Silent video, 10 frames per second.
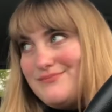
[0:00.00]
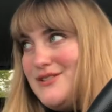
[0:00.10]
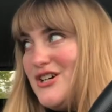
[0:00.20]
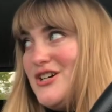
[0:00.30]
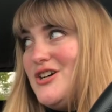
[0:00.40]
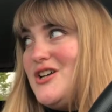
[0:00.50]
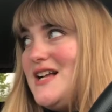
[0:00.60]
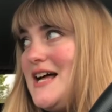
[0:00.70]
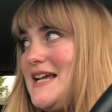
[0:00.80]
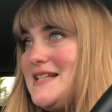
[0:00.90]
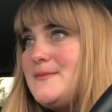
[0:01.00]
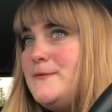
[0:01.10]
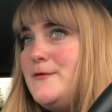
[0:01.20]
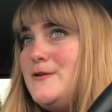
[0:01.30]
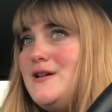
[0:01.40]
your girl gotta get some
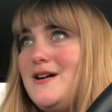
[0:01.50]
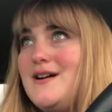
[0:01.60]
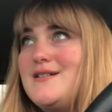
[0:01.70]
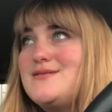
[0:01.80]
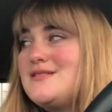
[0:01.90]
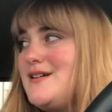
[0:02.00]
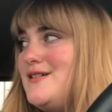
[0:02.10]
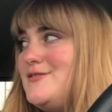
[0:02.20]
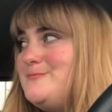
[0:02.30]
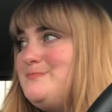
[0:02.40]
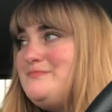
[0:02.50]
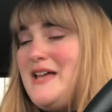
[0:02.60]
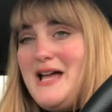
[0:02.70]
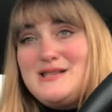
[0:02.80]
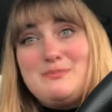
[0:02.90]
food in her, so
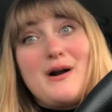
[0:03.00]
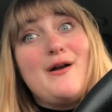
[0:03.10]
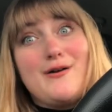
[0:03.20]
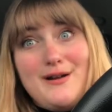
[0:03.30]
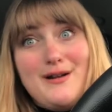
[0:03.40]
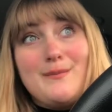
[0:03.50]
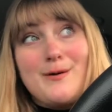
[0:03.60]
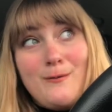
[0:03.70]
that's priority number